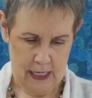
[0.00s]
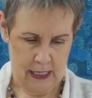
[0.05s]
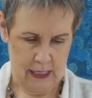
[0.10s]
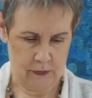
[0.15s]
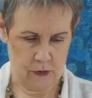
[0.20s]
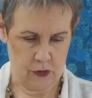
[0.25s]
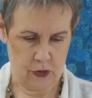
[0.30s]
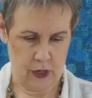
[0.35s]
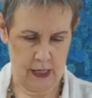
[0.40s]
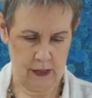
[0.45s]

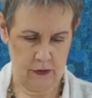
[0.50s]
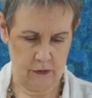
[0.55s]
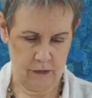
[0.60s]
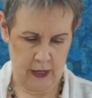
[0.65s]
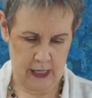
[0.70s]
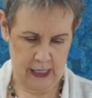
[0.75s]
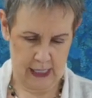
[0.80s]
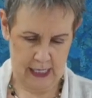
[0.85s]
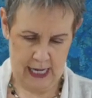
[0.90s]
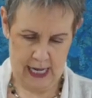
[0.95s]
I'm trying to
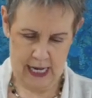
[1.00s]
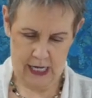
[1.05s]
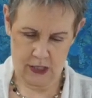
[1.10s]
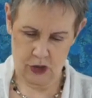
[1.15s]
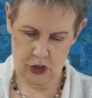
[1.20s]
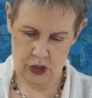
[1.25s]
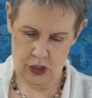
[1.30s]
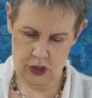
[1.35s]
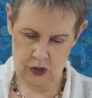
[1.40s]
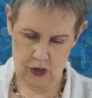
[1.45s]
find an
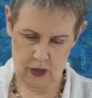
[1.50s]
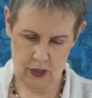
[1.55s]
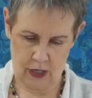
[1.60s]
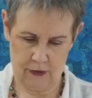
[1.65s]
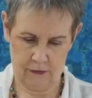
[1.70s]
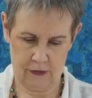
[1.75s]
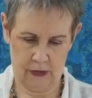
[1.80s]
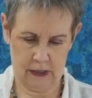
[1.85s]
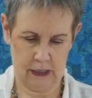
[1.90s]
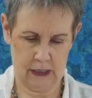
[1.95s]
edge here
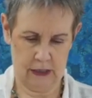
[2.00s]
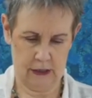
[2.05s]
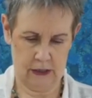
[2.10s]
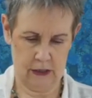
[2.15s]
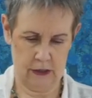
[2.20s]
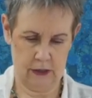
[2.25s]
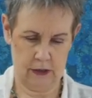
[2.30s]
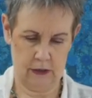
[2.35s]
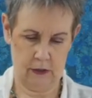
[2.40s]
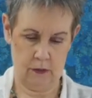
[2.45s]
of it because
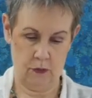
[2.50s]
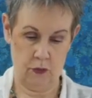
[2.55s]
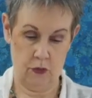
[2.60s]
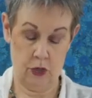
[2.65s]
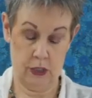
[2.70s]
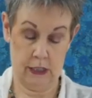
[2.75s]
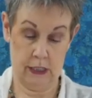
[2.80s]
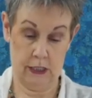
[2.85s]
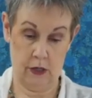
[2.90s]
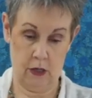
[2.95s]
it's
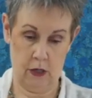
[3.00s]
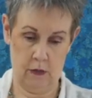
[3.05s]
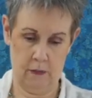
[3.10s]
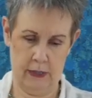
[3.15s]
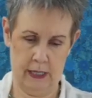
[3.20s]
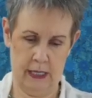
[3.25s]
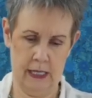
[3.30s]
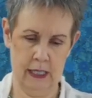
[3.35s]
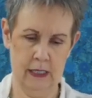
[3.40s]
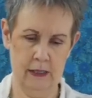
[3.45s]
pretty darn
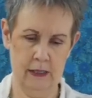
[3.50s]
big.